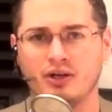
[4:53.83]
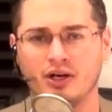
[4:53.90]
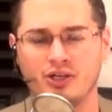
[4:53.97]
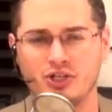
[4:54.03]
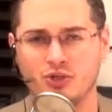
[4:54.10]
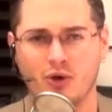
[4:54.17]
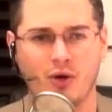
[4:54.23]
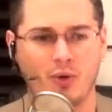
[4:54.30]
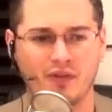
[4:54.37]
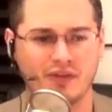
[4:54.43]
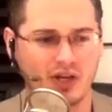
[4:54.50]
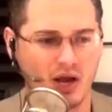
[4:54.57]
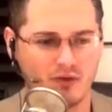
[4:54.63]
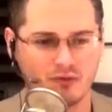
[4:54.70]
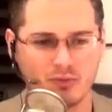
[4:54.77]
Uh, do I want
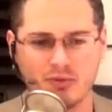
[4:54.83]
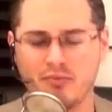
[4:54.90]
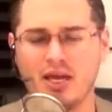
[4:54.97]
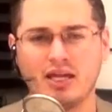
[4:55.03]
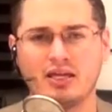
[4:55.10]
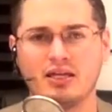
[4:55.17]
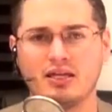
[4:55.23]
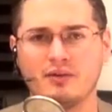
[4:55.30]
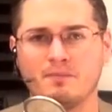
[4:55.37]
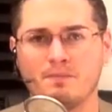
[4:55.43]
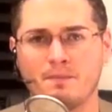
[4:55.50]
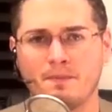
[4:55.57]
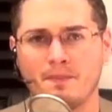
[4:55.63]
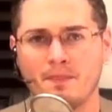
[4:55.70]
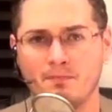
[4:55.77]
the government making
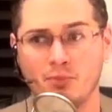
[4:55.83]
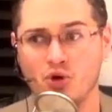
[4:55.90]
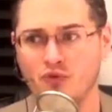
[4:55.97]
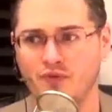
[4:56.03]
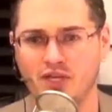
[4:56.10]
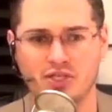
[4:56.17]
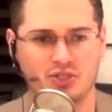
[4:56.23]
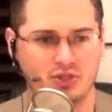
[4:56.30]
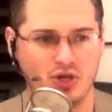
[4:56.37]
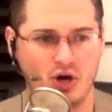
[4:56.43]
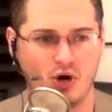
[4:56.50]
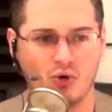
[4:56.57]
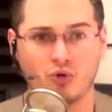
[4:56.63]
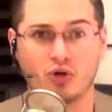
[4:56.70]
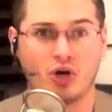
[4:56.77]
Movies,
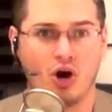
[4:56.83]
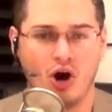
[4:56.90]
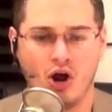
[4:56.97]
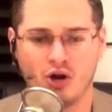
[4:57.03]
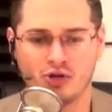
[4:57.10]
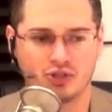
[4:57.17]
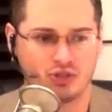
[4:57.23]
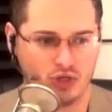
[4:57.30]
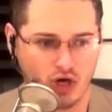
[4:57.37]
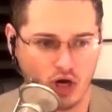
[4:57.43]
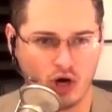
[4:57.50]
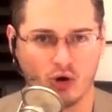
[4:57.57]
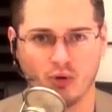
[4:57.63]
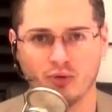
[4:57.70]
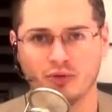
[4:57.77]
no. Cars,
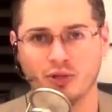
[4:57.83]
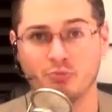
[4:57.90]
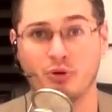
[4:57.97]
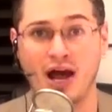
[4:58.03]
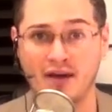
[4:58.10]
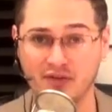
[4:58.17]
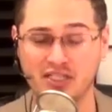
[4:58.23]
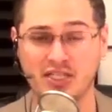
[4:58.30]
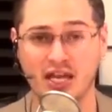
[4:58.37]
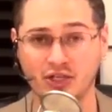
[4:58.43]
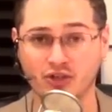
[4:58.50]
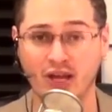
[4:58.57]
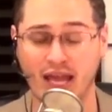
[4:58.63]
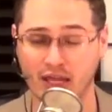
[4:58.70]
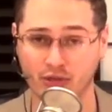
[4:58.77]
no. The private
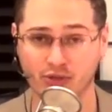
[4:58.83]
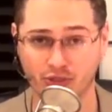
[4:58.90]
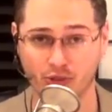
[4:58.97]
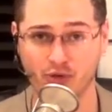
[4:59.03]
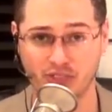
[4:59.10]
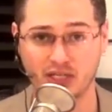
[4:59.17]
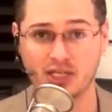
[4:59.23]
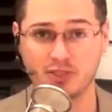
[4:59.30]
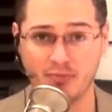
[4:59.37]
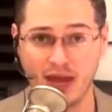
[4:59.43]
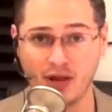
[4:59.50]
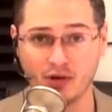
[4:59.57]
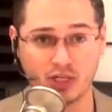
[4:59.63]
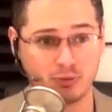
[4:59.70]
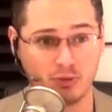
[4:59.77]
sector handles those things
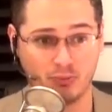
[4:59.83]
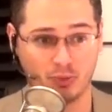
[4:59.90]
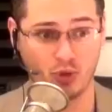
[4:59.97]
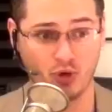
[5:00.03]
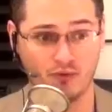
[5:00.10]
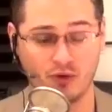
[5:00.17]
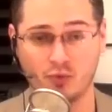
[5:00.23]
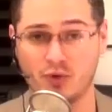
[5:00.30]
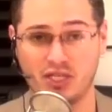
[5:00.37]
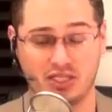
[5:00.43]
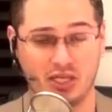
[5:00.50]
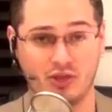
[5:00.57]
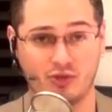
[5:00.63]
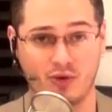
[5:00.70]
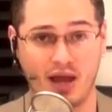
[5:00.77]
better. It's proven. We
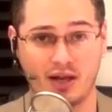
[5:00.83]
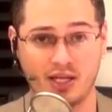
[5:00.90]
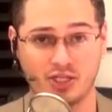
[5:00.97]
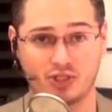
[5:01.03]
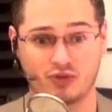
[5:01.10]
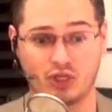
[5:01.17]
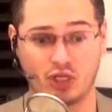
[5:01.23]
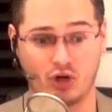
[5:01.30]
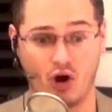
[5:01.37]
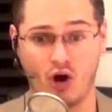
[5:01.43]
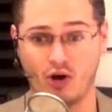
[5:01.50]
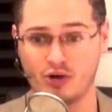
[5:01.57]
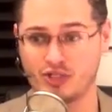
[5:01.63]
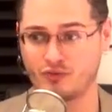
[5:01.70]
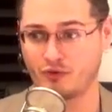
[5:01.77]
see throughout history,
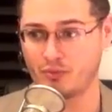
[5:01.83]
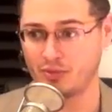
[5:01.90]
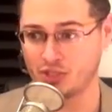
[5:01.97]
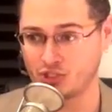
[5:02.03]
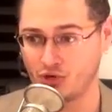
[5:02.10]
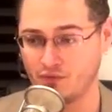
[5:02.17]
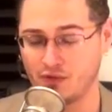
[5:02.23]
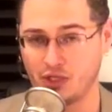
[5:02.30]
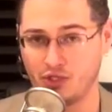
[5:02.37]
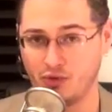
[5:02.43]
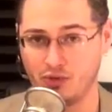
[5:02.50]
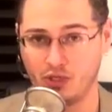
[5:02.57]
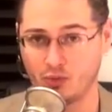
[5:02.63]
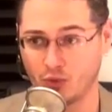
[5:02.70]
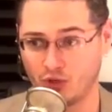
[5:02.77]
cars from the Soviet
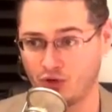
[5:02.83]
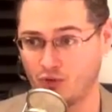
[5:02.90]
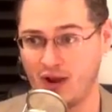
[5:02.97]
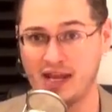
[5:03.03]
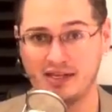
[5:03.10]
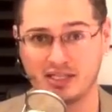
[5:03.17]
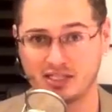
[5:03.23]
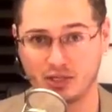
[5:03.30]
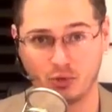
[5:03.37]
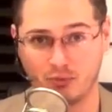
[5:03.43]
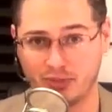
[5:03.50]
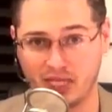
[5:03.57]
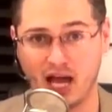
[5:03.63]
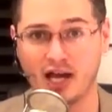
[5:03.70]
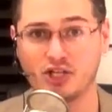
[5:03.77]
Union were horrendous. They were
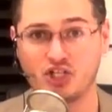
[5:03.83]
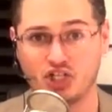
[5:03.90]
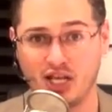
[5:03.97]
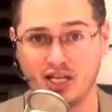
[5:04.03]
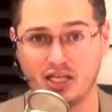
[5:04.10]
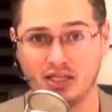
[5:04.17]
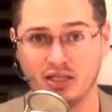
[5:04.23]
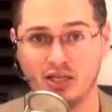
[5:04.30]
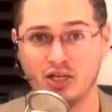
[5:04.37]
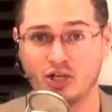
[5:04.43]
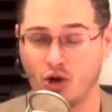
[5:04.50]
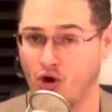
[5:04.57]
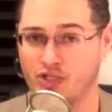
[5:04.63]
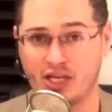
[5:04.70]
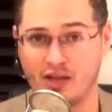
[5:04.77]
beyond shitty.
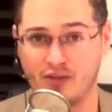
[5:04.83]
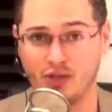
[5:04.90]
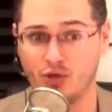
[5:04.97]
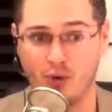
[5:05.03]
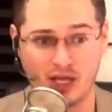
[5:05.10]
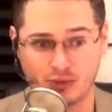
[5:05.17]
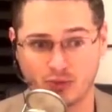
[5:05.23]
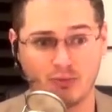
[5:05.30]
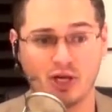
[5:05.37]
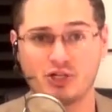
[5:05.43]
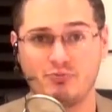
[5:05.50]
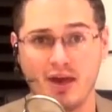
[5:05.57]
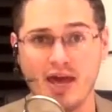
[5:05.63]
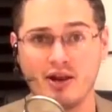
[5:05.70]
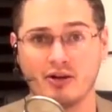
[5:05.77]
Cars out of the U S were
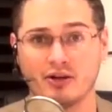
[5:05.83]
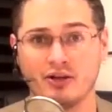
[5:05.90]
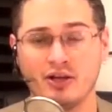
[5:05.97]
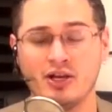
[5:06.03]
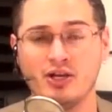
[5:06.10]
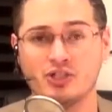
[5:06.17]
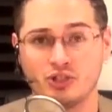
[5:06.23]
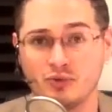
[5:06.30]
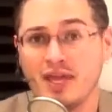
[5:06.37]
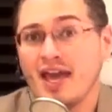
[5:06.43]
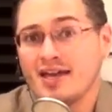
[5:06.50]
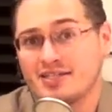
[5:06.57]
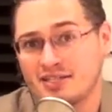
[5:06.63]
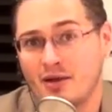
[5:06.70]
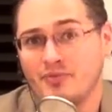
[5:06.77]
much better. So
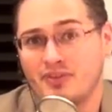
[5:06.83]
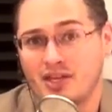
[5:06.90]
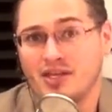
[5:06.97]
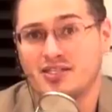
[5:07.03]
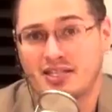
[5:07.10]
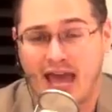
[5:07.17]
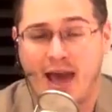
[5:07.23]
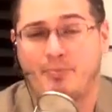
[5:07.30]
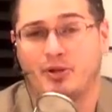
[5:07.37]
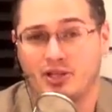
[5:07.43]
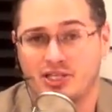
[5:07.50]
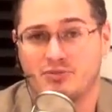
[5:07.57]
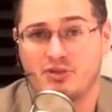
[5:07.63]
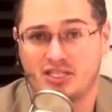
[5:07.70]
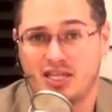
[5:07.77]
yeah, some things,
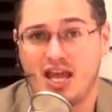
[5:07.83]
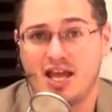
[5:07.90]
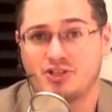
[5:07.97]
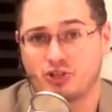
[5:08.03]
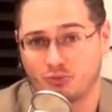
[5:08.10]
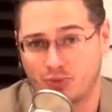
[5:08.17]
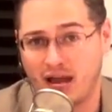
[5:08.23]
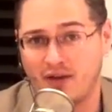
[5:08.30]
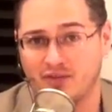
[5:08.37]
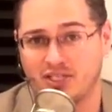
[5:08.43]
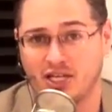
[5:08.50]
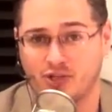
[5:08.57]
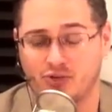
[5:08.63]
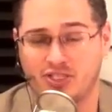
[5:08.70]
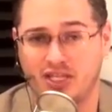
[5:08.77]
capitalism is the answer. Private
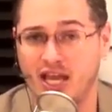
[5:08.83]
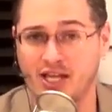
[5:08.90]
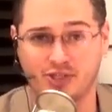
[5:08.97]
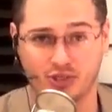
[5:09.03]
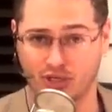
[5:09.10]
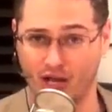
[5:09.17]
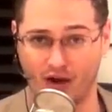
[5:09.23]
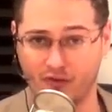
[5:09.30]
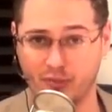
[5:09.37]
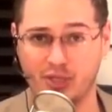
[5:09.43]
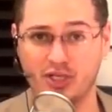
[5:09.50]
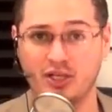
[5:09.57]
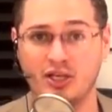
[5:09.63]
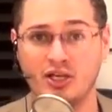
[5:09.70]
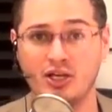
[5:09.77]
sector is the answer.
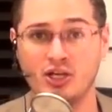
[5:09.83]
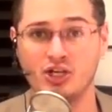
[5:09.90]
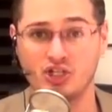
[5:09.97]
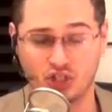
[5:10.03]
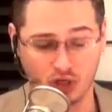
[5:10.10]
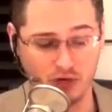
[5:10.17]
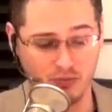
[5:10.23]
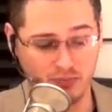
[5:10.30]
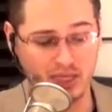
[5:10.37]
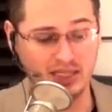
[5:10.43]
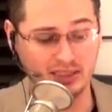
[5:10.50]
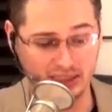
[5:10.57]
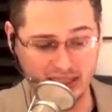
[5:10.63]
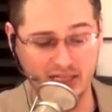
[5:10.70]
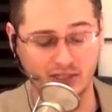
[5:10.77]
Government shouldn't be
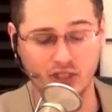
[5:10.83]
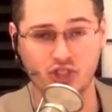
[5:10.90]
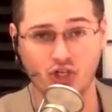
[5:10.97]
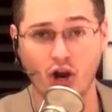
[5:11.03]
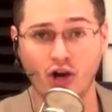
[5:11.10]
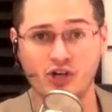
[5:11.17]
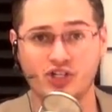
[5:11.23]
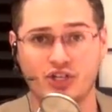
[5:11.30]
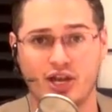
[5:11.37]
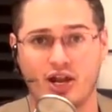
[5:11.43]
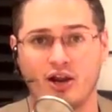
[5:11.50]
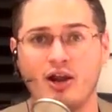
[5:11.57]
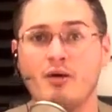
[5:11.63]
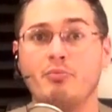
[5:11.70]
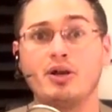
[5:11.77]
leading the charge
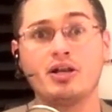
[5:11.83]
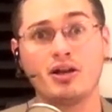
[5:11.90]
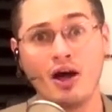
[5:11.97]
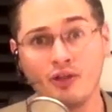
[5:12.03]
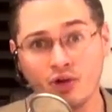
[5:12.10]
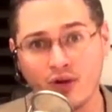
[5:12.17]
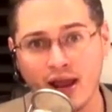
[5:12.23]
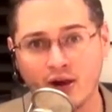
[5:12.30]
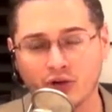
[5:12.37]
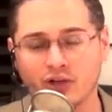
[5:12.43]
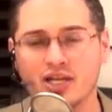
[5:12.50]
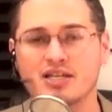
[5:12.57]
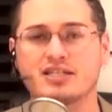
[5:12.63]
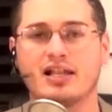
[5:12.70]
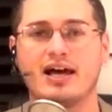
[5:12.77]
there. But in other
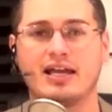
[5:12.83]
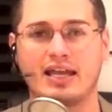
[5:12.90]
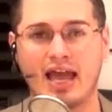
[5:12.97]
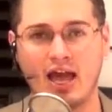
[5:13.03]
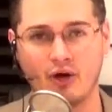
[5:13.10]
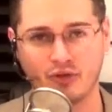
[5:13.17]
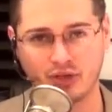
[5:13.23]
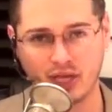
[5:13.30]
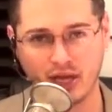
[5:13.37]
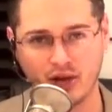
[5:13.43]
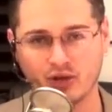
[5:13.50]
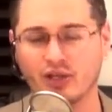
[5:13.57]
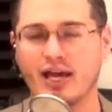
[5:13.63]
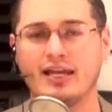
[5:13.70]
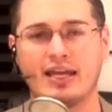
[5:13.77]
areas like
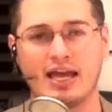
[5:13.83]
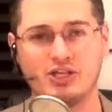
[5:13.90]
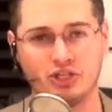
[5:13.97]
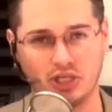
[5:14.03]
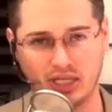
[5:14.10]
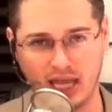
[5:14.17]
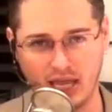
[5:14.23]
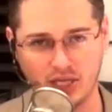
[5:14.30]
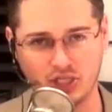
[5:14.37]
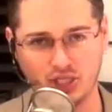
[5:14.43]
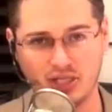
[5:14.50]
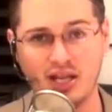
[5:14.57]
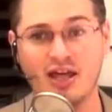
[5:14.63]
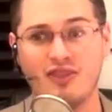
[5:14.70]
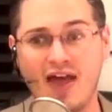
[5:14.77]
healthcare, like
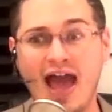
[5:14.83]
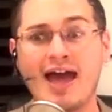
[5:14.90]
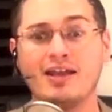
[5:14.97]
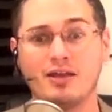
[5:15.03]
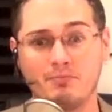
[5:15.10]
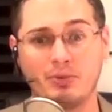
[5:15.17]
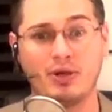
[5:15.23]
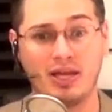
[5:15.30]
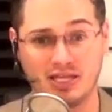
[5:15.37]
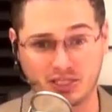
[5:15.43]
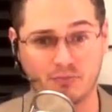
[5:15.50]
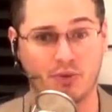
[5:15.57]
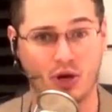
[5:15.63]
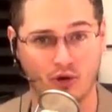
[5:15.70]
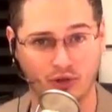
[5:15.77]
education, that
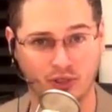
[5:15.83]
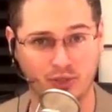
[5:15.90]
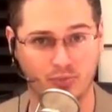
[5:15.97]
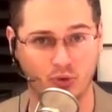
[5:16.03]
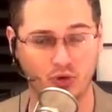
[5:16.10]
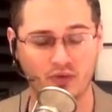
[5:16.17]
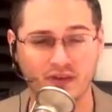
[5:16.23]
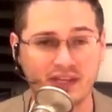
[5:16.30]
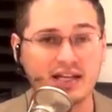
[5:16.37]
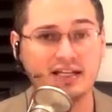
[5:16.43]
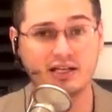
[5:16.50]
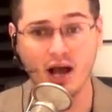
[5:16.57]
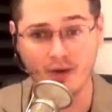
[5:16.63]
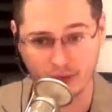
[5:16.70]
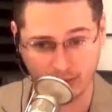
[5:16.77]
is empirically proven
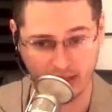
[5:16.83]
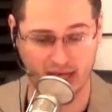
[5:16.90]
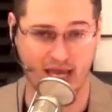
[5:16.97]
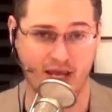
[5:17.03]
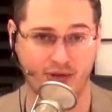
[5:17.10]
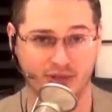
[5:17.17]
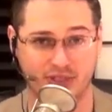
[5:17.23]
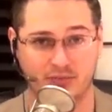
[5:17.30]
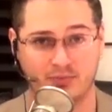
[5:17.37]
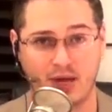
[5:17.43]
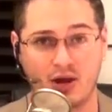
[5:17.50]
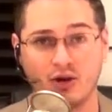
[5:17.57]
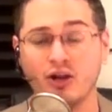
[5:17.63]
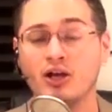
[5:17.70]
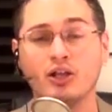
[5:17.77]
that government handles it
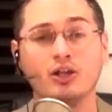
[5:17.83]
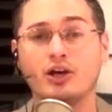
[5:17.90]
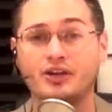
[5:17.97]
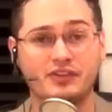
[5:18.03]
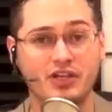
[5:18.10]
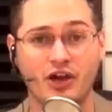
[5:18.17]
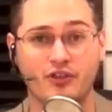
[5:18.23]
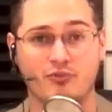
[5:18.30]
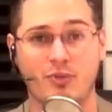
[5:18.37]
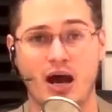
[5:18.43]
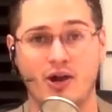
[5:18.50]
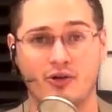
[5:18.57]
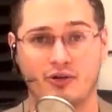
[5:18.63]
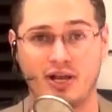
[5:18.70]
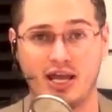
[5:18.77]
better. Look at the other
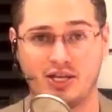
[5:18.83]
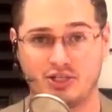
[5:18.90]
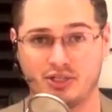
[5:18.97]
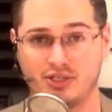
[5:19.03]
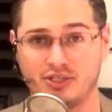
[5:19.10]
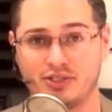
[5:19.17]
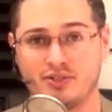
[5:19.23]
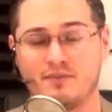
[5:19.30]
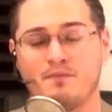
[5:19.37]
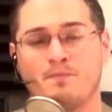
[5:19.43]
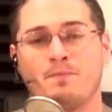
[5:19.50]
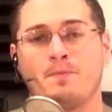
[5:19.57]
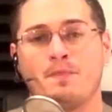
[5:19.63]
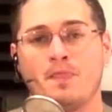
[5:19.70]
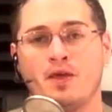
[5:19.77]
modern nations.
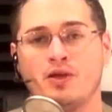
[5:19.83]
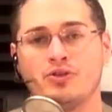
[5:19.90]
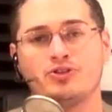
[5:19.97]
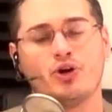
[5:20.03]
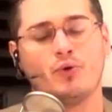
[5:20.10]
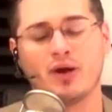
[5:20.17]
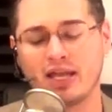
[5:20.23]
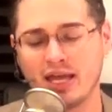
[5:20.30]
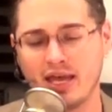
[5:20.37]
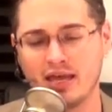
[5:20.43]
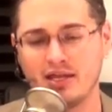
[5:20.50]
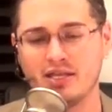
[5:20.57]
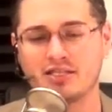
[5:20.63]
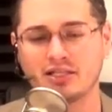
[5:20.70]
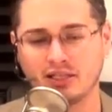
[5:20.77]
So
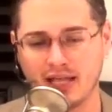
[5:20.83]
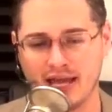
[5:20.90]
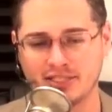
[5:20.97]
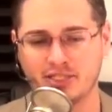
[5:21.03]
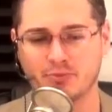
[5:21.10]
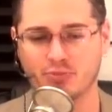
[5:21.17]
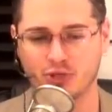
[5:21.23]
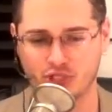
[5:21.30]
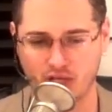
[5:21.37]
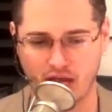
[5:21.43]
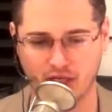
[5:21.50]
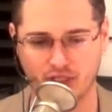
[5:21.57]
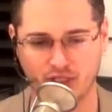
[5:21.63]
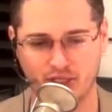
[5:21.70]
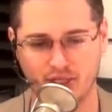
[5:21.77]
again, it's classic
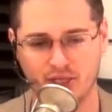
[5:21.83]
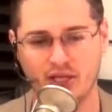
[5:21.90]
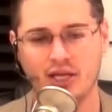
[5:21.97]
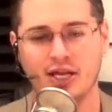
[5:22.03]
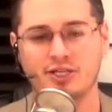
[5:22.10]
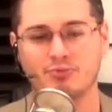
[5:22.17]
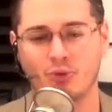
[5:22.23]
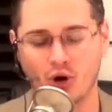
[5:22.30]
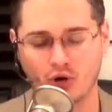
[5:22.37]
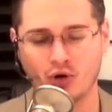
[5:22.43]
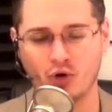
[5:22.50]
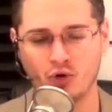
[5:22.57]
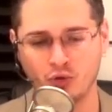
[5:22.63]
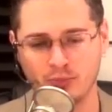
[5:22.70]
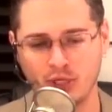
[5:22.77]
projection. It's
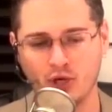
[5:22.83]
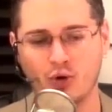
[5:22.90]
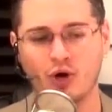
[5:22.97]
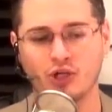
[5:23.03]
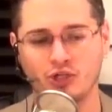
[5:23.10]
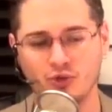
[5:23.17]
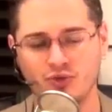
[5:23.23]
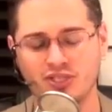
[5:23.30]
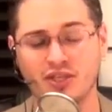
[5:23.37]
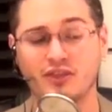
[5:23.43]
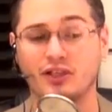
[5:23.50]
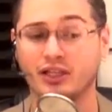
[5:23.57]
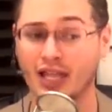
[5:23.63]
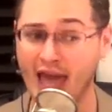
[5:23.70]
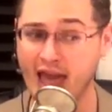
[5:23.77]
Marco Rubio
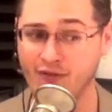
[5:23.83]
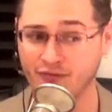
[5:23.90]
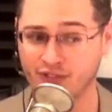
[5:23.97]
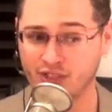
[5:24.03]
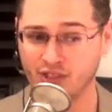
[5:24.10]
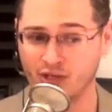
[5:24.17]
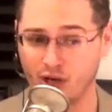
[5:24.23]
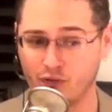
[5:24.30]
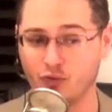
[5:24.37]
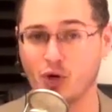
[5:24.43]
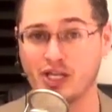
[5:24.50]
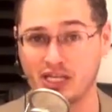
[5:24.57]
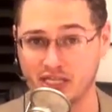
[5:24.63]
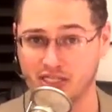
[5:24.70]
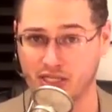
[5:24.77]
accusing the left of
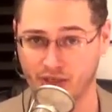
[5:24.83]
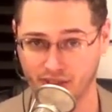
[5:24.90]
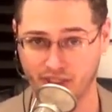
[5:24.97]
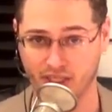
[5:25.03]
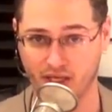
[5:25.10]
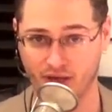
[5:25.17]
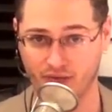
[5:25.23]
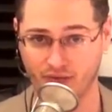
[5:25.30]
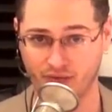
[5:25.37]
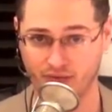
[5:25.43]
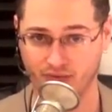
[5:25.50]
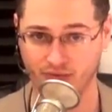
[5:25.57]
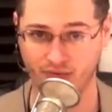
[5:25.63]
what he's guilty of.